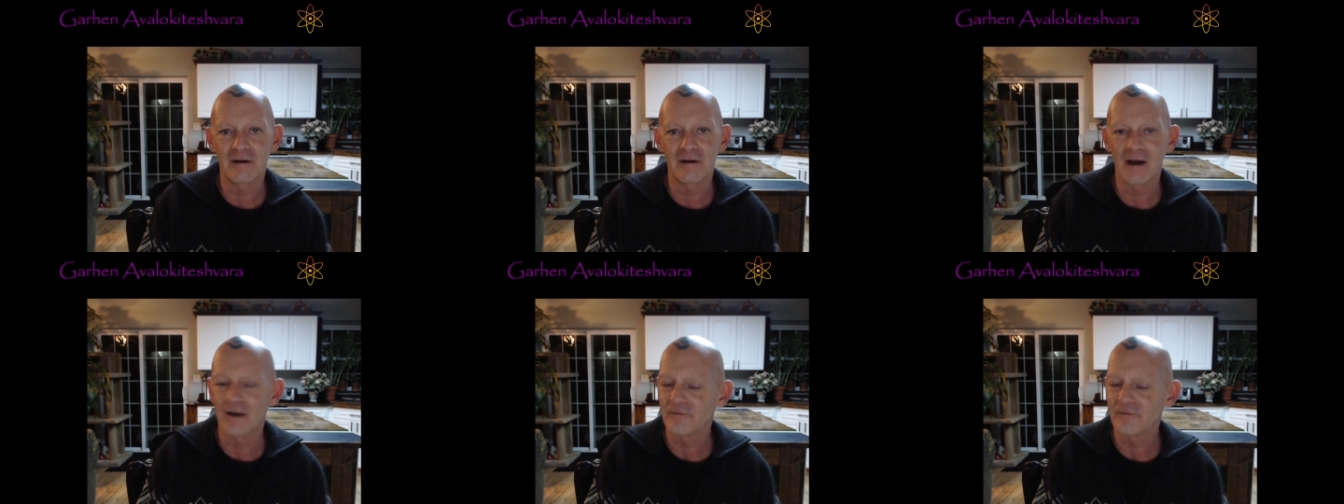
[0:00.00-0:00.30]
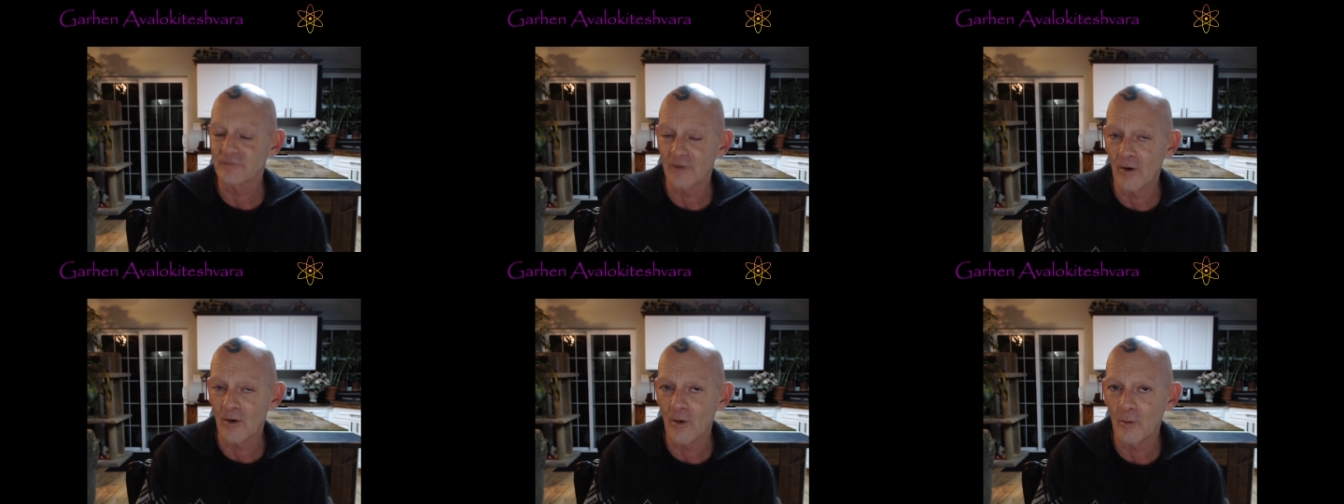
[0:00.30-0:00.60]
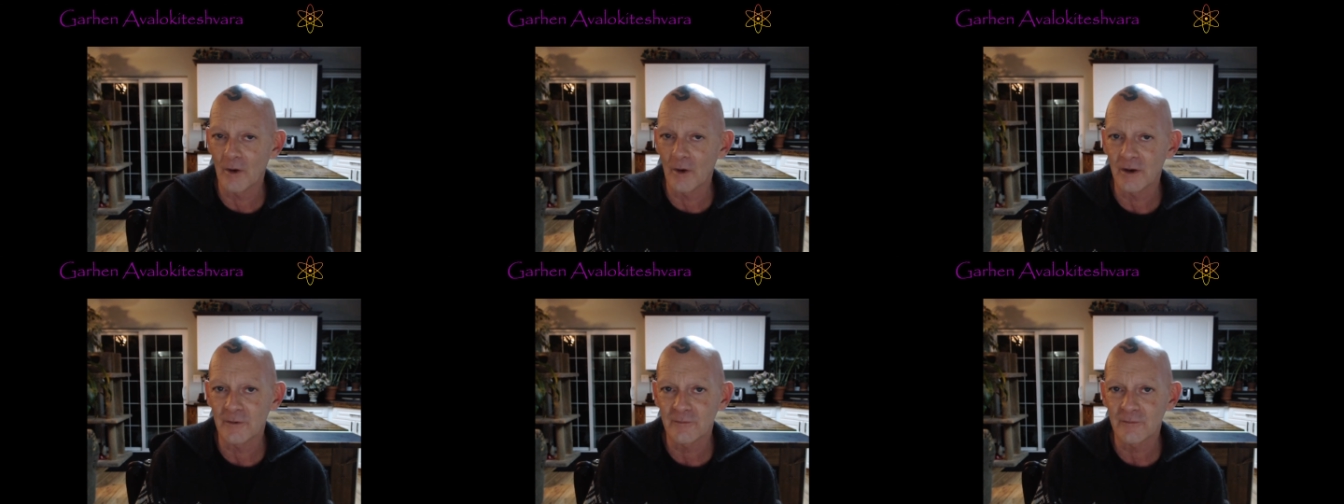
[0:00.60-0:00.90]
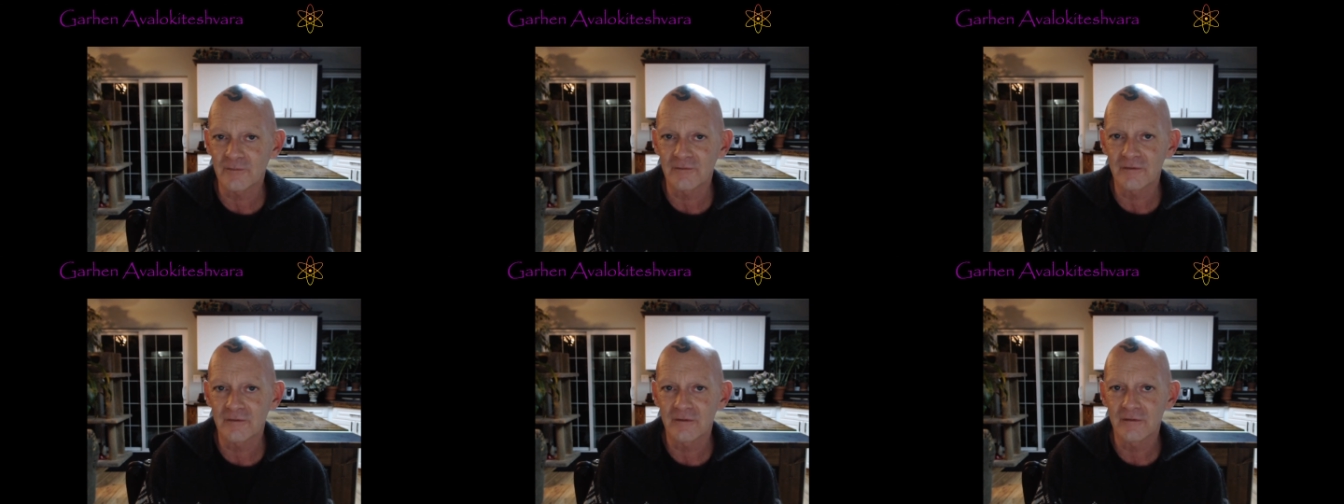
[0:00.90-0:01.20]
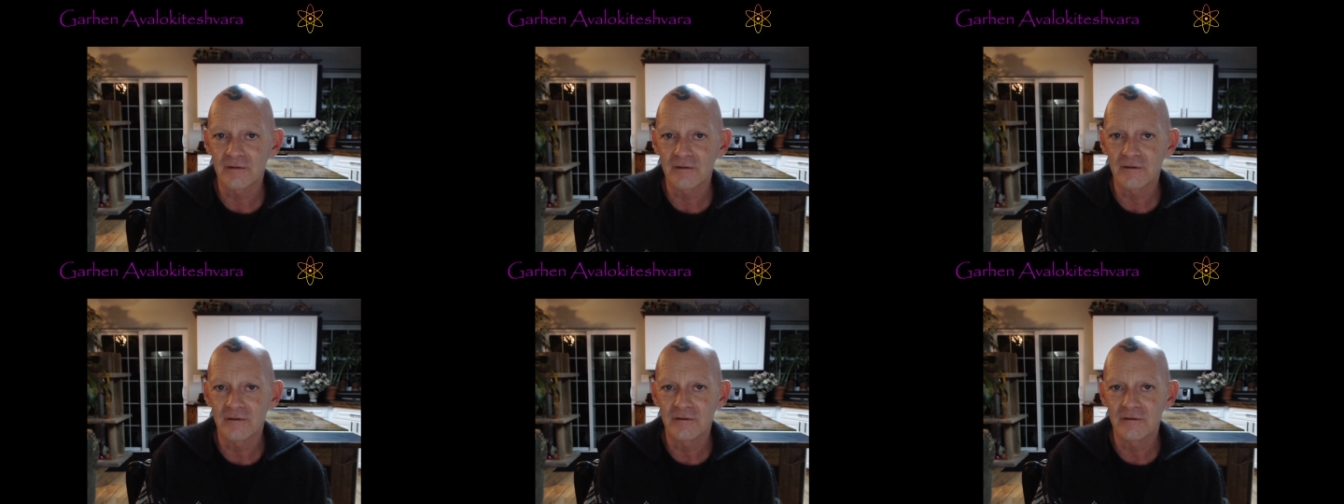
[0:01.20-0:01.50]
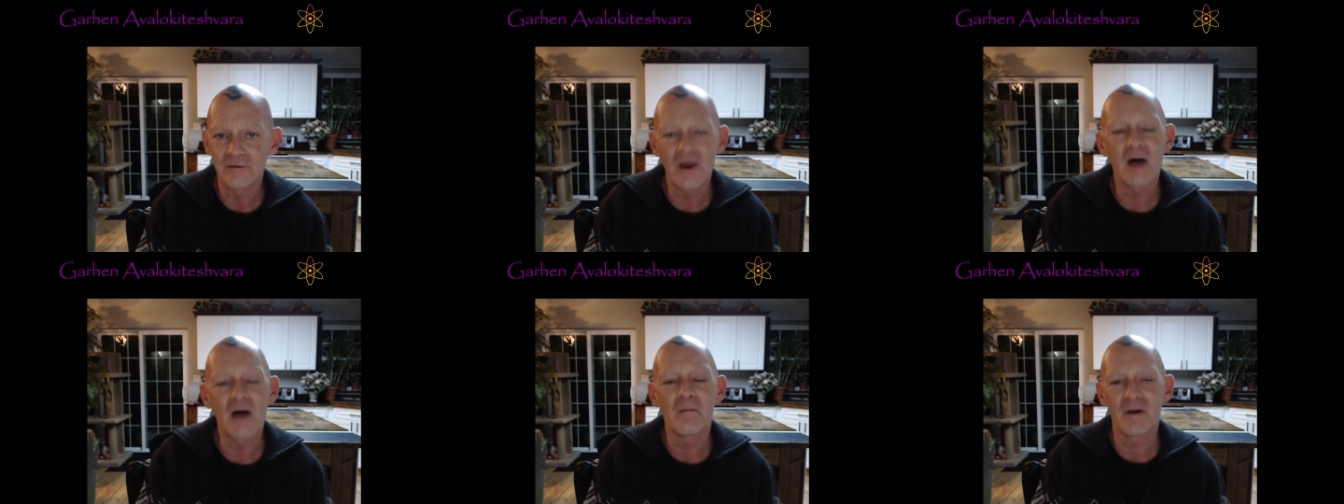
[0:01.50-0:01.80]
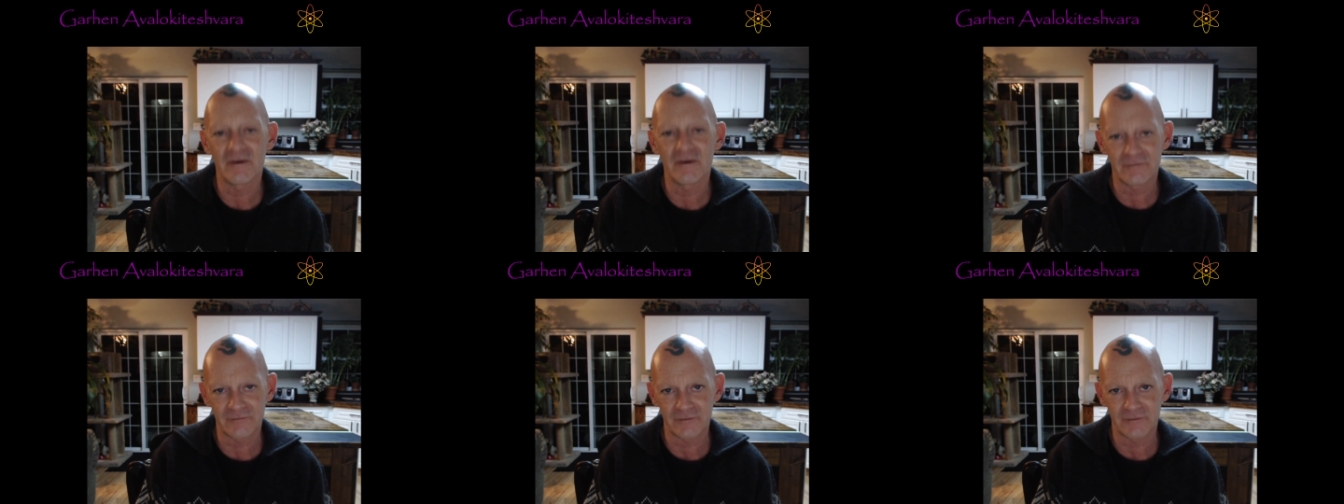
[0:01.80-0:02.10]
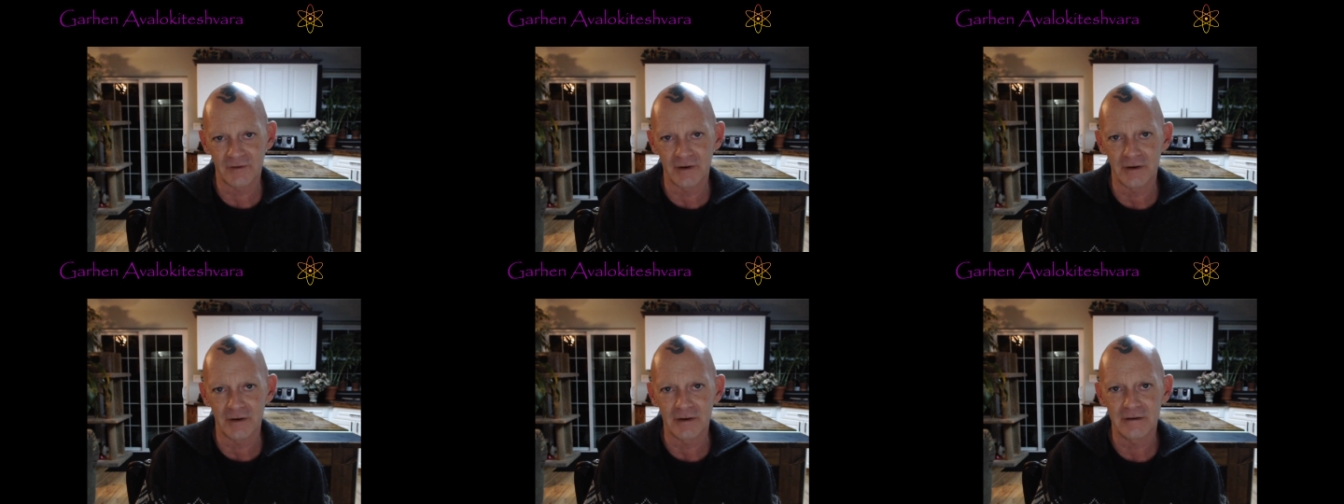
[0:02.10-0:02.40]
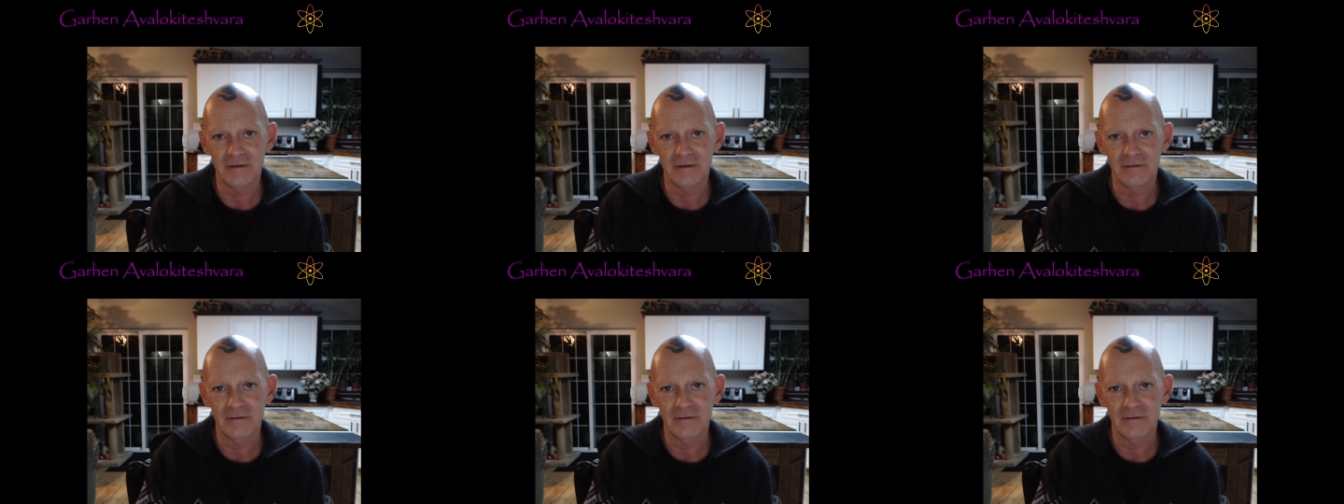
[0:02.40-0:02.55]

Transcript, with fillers: as always, namaste.